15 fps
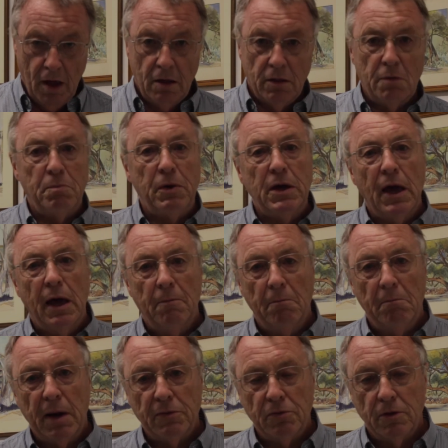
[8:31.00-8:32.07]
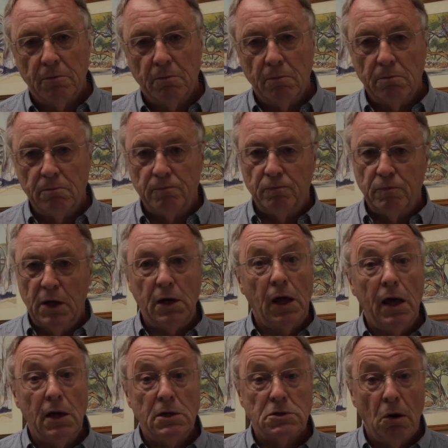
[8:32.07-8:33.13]
The PM met them in
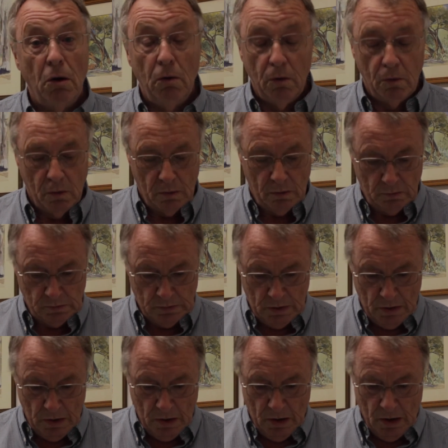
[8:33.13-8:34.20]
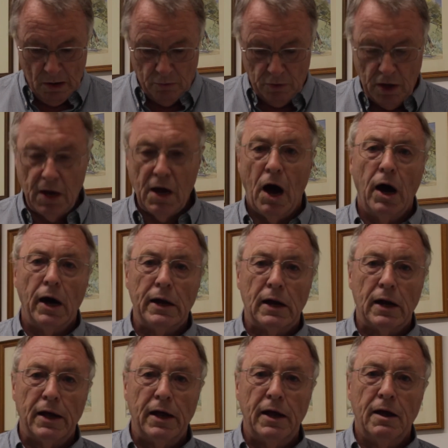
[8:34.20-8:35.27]
King's Hall with a
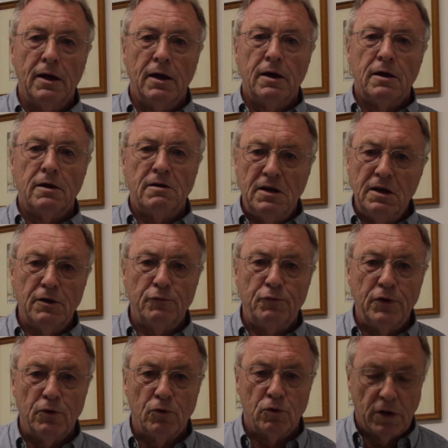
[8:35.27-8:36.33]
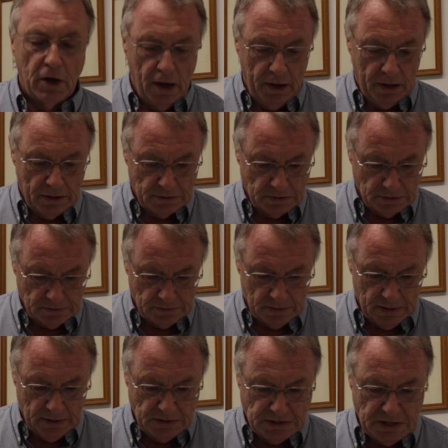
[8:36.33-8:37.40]
kindly, tear-filled gaze
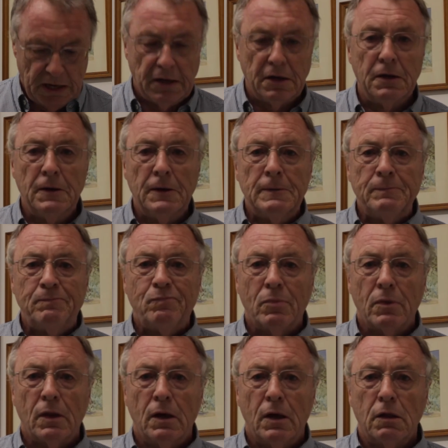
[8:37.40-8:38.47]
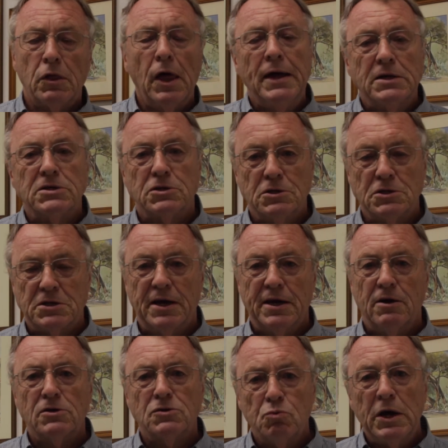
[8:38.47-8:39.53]
and said, "Thanks to
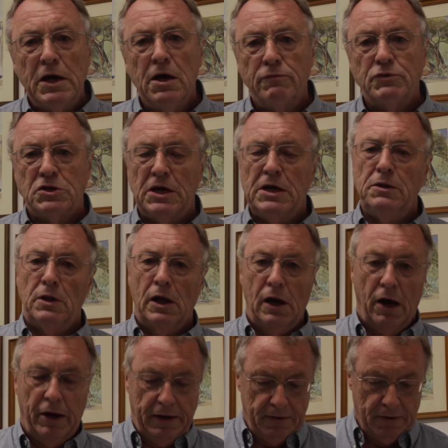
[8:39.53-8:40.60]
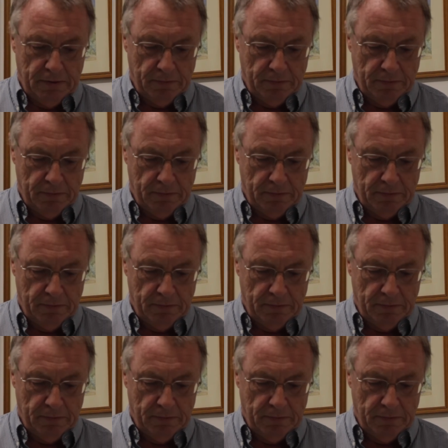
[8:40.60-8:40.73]
SACOSS, we have seen the light.